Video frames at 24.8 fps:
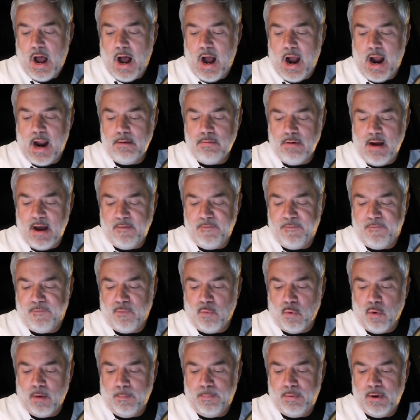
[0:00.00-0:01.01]
I read
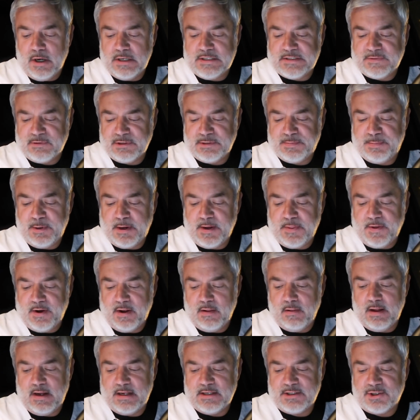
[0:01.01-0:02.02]
four books for
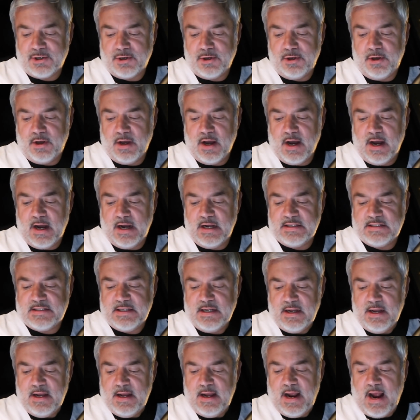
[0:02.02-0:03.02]
Spookathon last year, you guys,
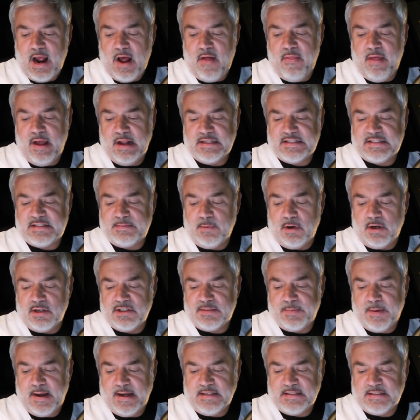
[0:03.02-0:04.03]
and then Small
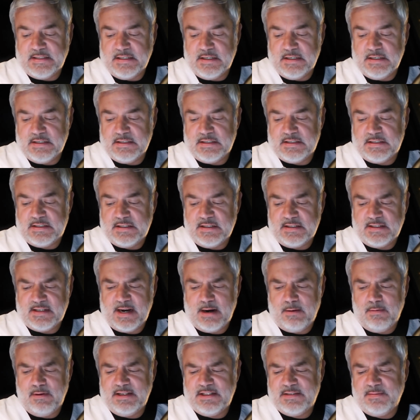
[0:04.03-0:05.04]
Spaces.
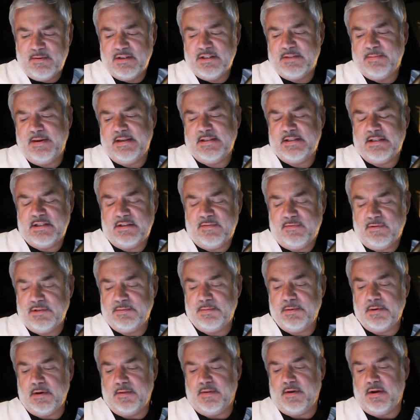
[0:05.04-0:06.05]
Did I read Small Spaces for
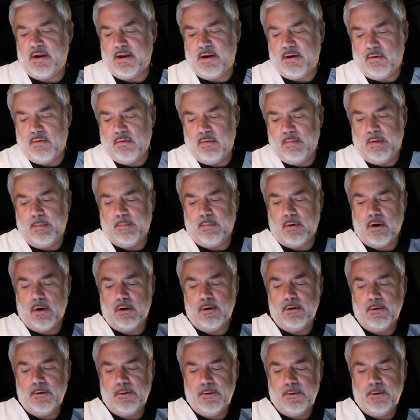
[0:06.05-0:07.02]
Spookathon? I don't remember.